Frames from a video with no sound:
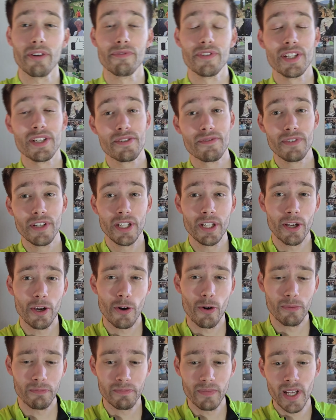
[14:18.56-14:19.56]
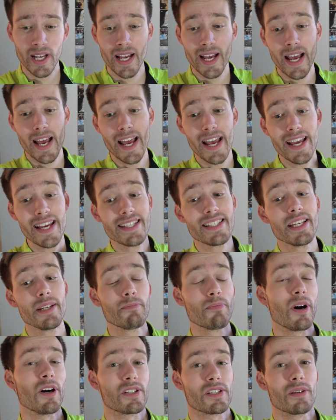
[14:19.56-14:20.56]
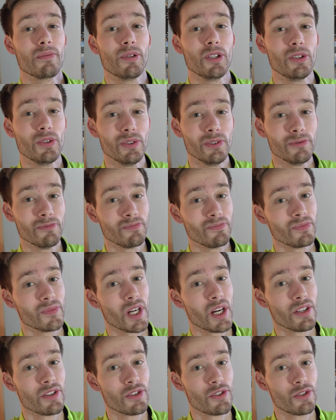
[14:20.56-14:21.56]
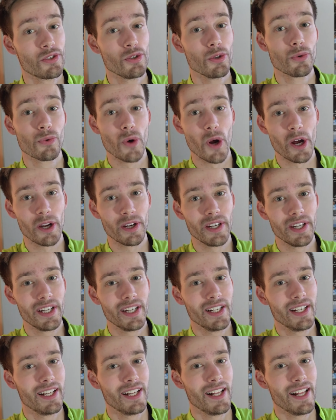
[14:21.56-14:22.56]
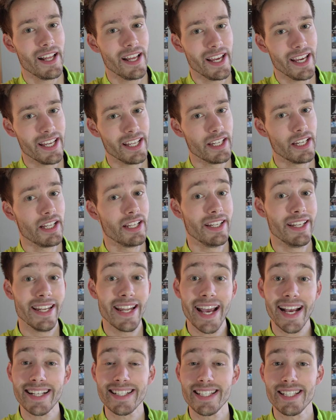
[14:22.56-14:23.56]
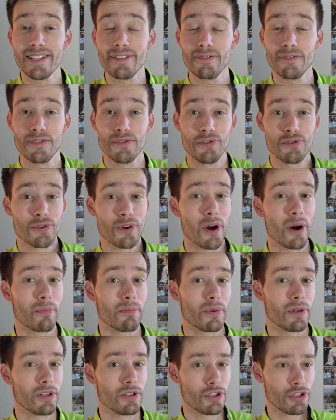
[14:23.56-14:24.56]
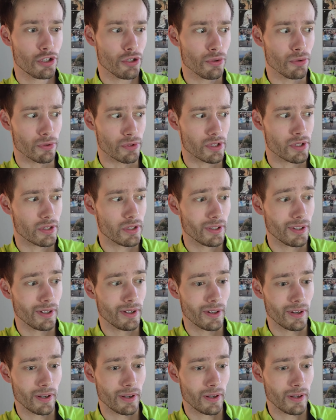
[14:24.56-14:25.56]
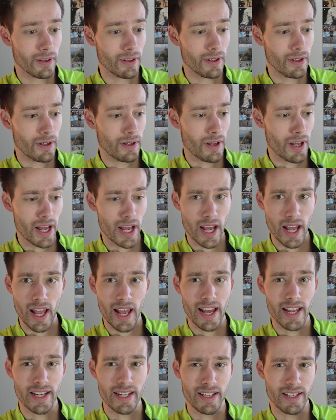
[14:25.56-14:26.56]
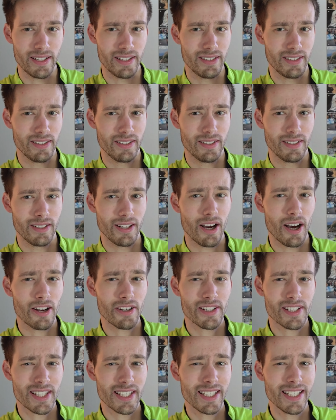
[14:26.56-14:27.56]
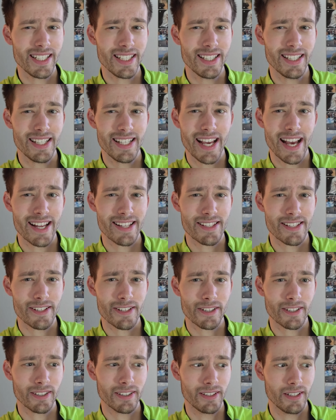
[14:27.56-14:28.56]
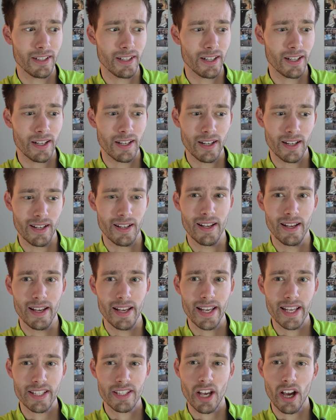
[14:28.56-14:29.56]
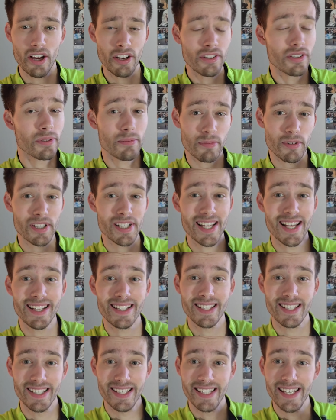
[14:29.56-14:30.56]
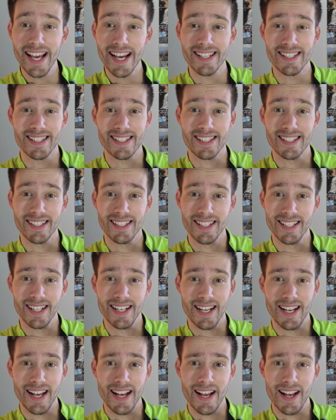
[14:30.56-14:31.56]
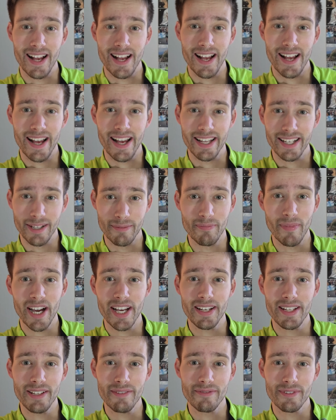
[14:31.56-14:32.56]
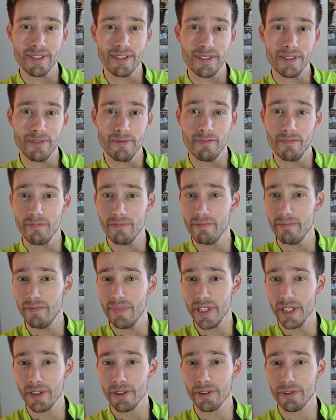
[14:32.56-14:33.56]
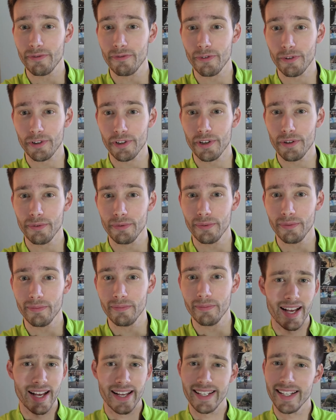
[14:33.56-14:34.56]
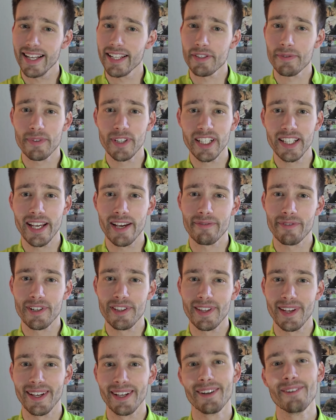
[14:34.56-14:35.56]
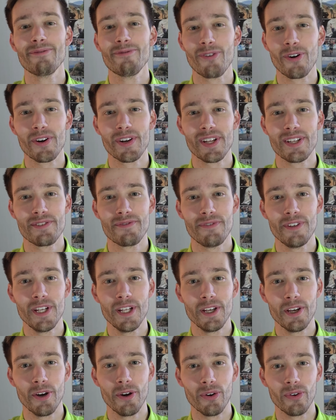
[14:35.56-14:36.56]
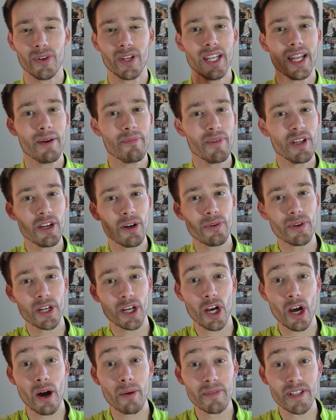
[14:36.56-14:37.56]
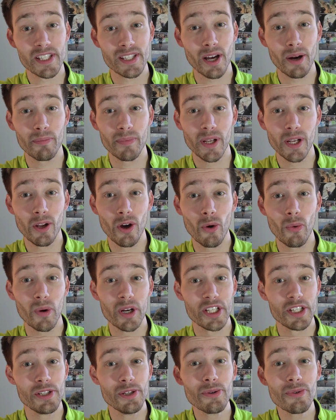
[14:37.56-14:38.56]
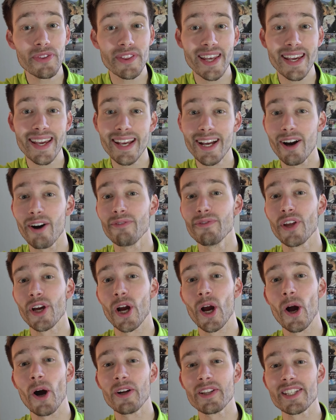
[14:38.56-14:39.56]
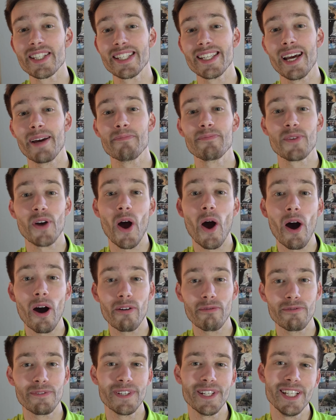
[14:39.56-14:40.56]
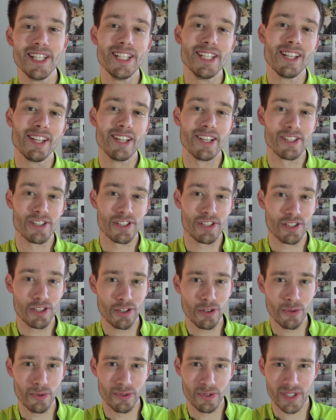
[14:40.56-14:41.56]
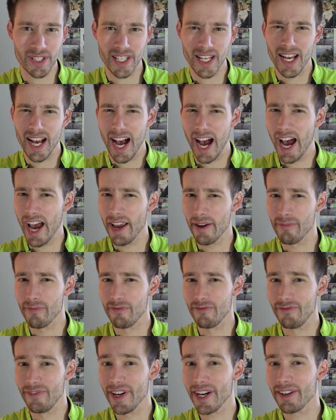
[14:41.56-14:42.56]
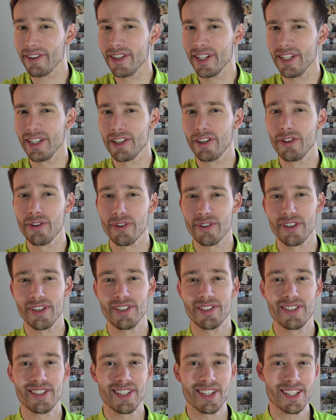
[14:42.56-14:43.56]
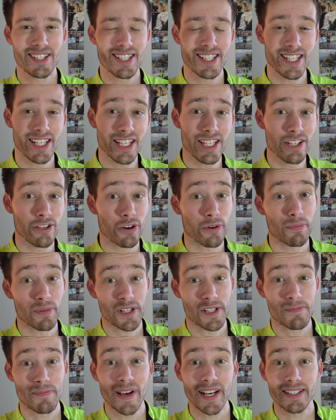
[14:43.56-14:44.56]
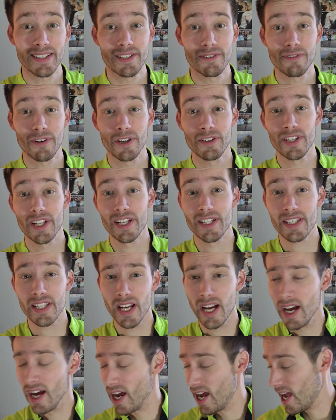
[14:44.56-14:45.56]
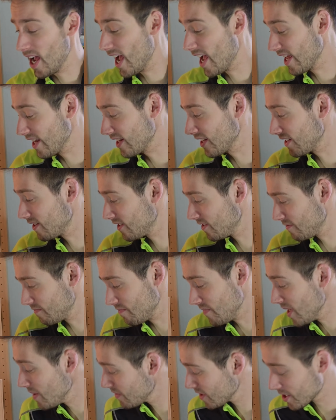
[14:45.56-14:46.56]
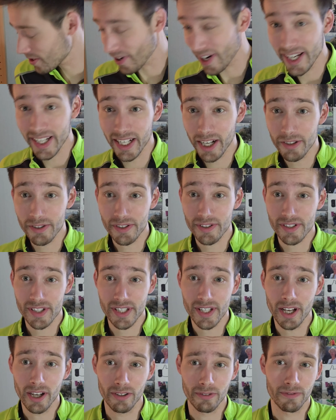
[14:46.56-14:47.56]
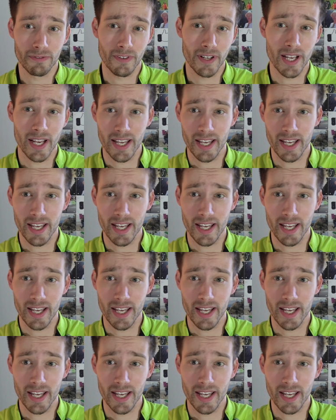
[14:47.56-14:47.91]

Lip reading: of this video. Is it possible to run in negative drop shoes? And honestly, the answer is 100% yes. And it might even be good for you. And that's really everything for this video. Let me know in the comments down below what you think of the concept of heelless shoes. I am very curious to see your perspective on this, and maybe try it out yourself.